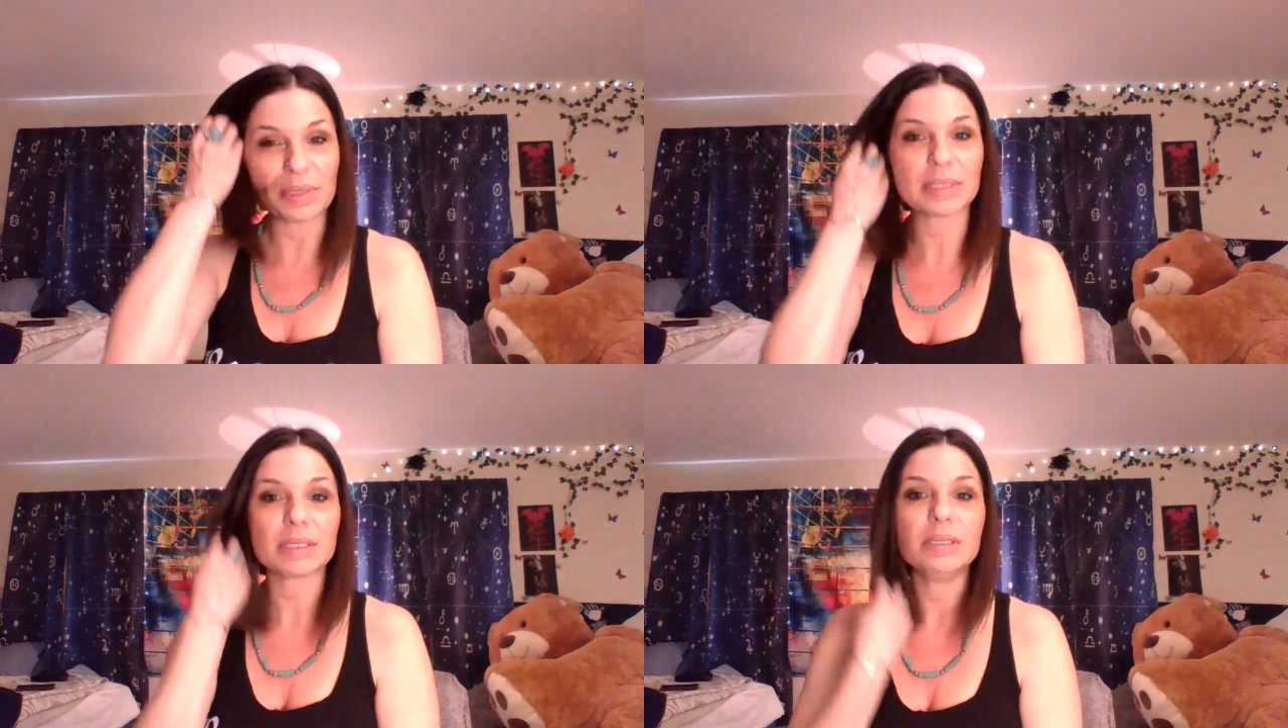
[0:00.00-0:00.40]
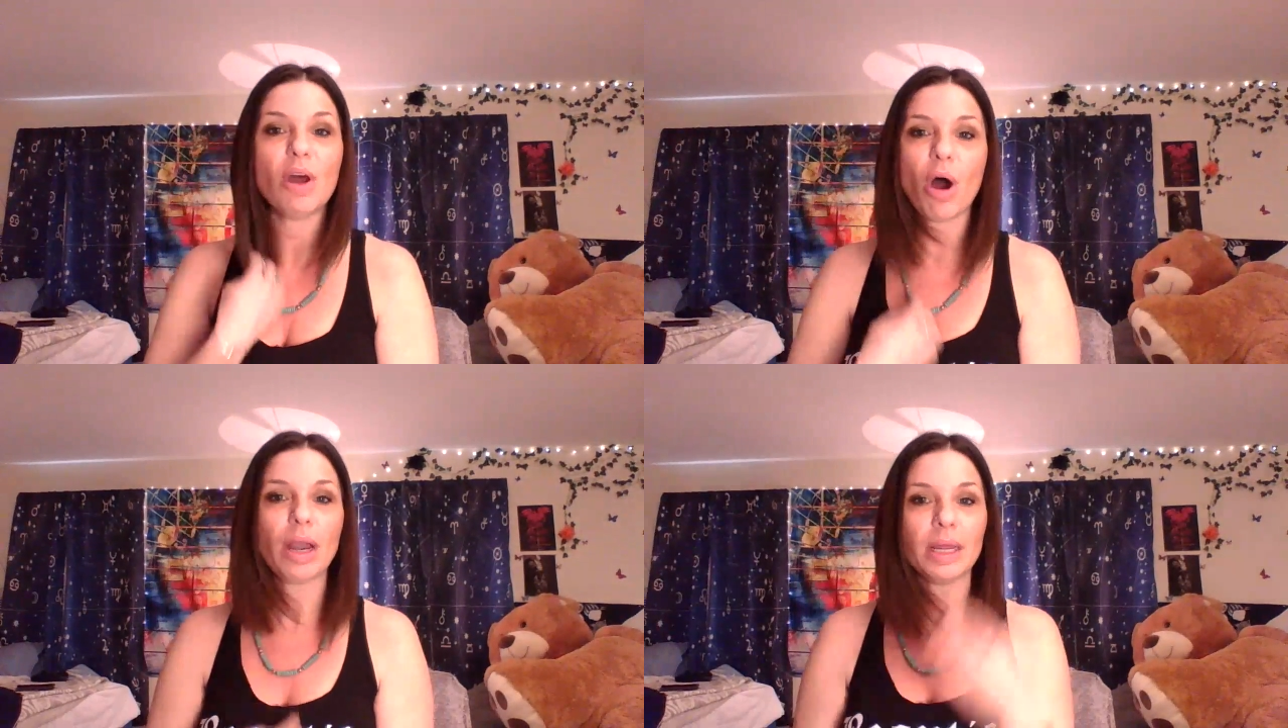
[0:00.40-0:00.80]
This is
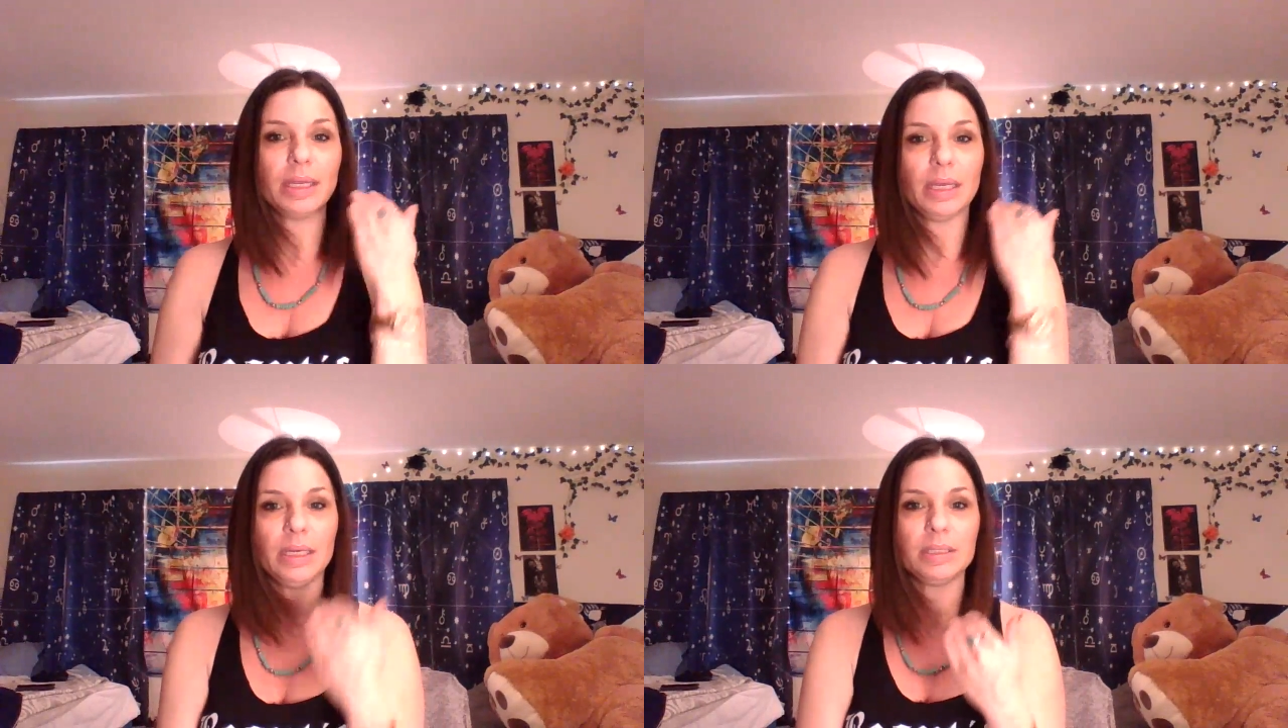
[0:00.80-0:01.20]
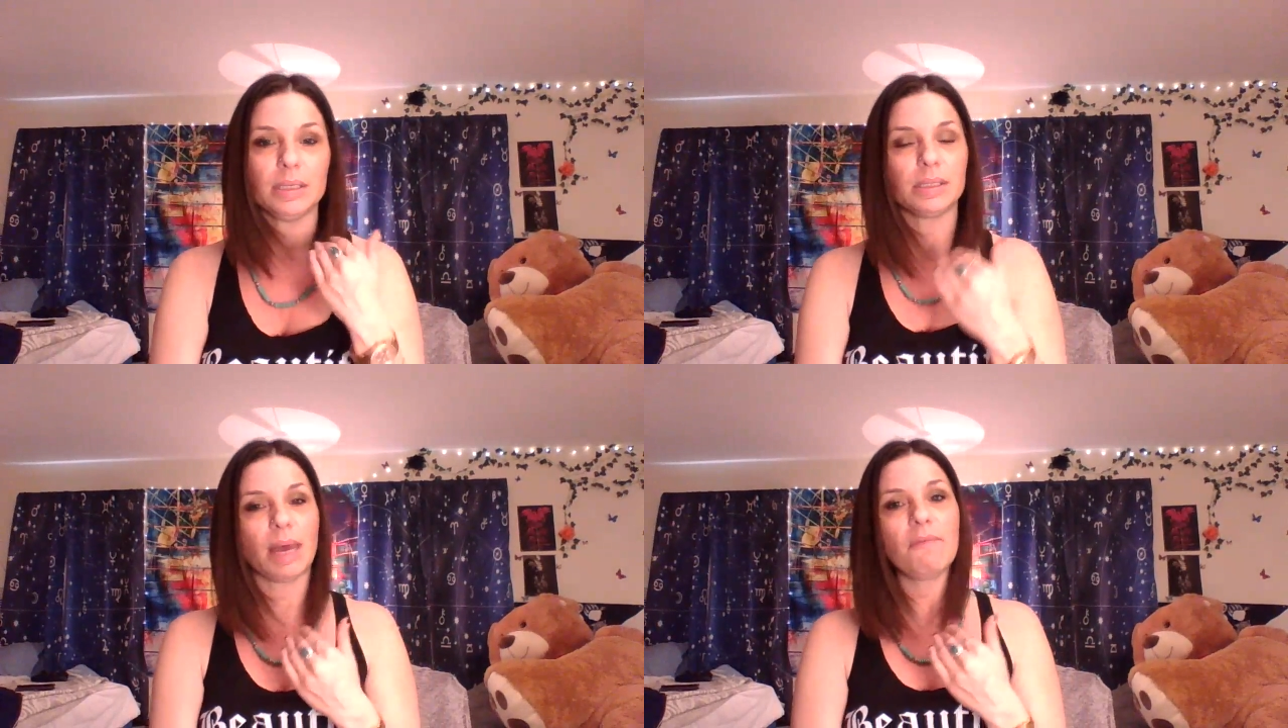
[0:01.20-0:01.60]
not an
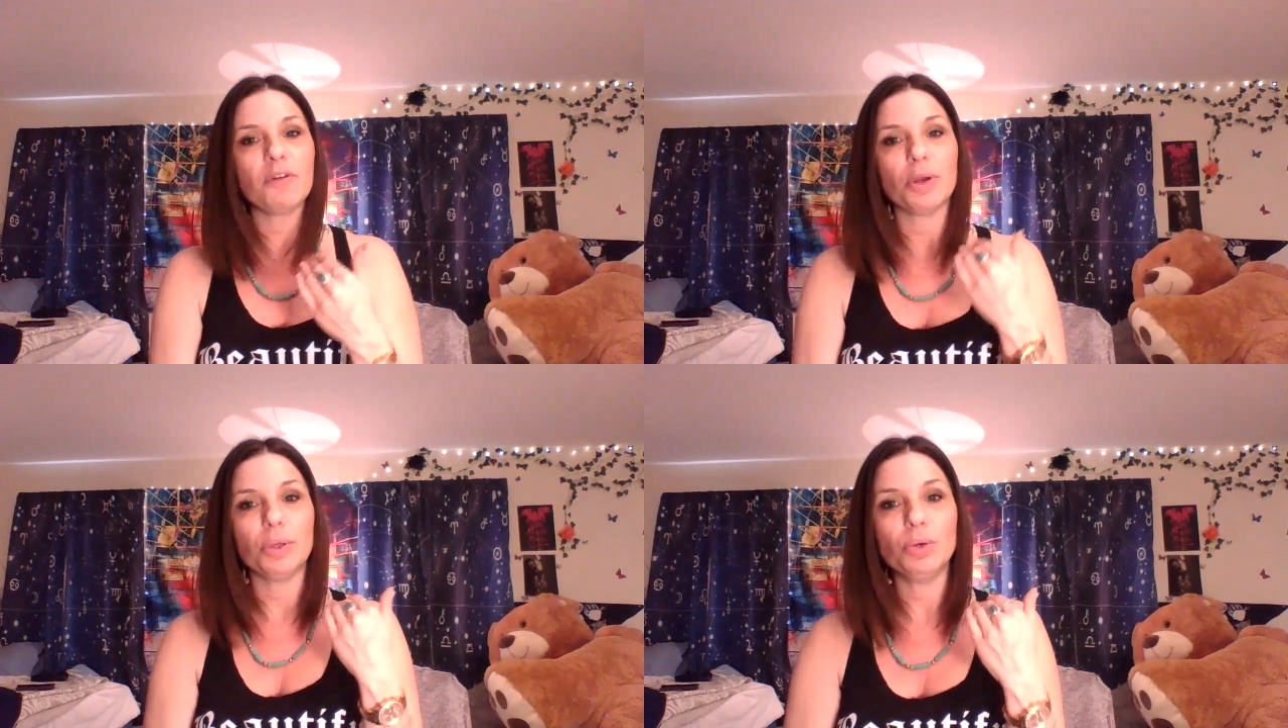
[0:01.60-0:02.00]
easy step for you.